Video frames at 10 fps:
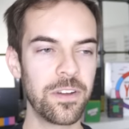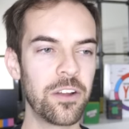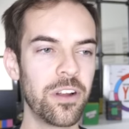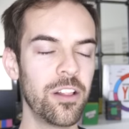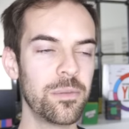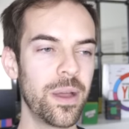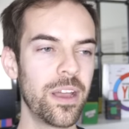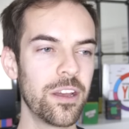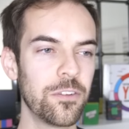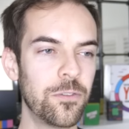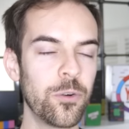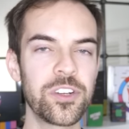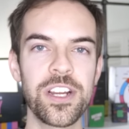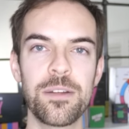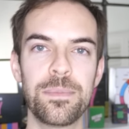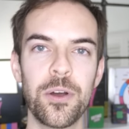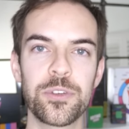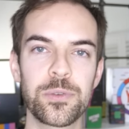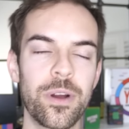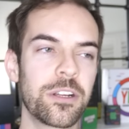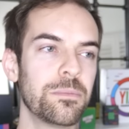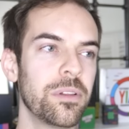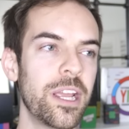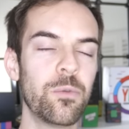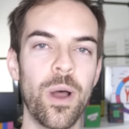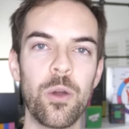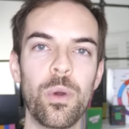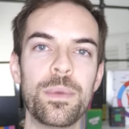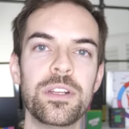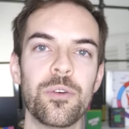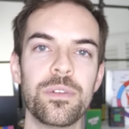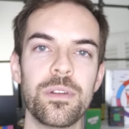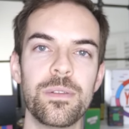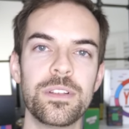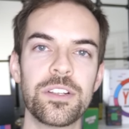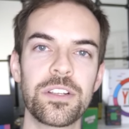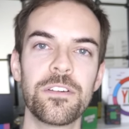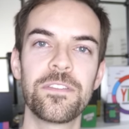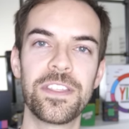found all of my 4chan posts where I complain why women don't deserve